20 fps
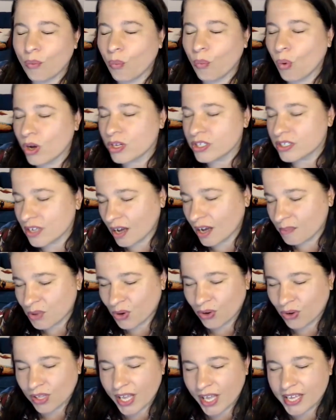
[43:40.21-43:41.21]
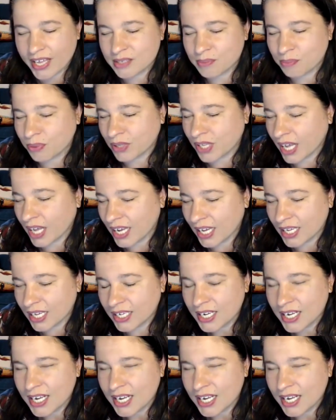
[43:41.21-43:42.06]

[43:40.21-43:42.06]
what time you're allowed to play it.